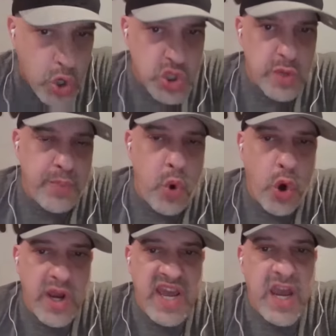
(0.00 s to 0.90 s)

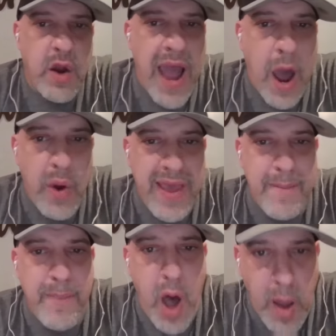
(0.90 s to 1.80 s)
support gear out in
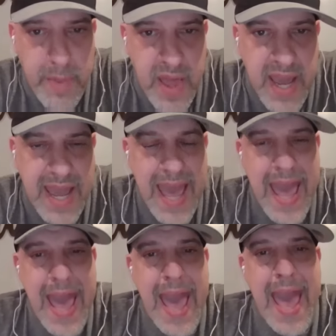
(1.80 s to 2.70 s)
public,
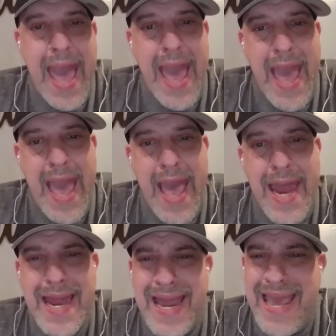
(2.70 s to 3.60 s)

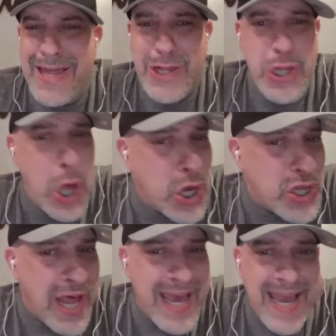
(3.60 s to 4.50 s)
and it looked
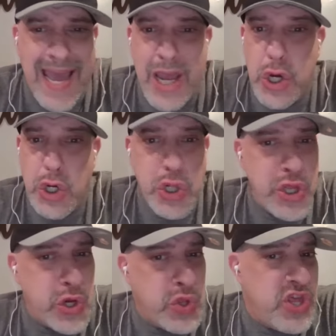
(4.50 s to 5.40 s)
like
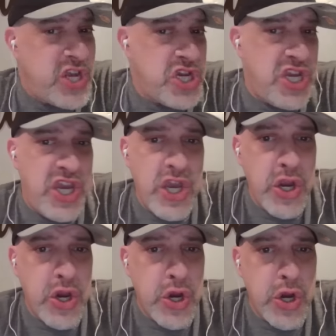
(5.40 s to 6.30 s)
earlier this
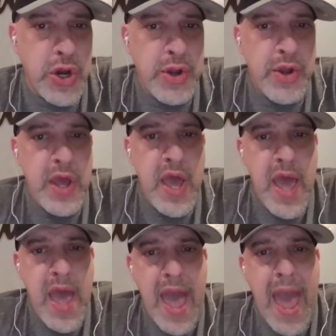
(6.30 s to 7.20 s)
year,
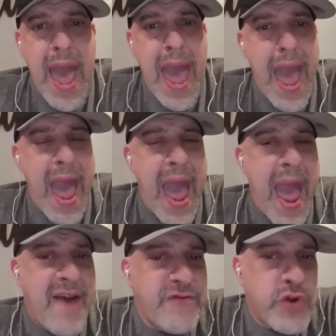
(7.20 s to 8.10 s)

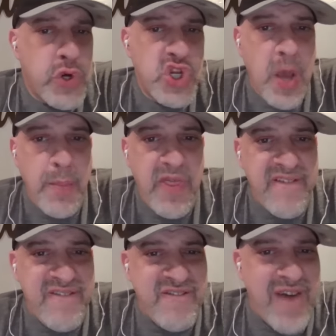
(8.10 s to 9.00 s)
after some of the
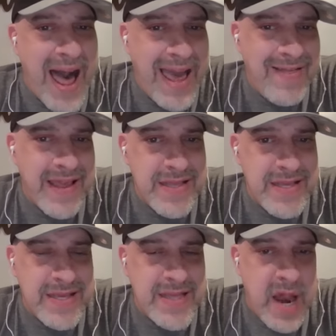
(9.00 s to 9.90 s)

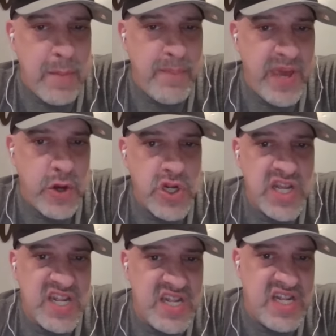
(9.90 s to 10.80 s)
violence that appeared
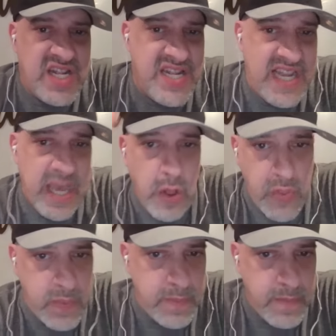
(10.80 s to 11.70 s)
to
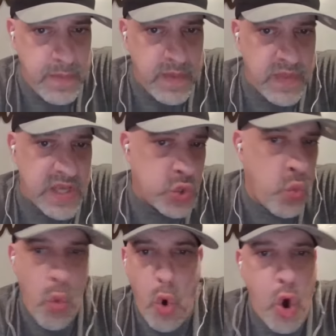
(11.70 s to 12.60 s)
tilt this
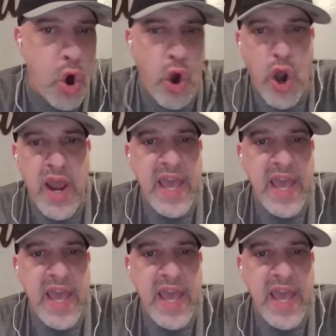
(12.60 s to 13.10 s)
war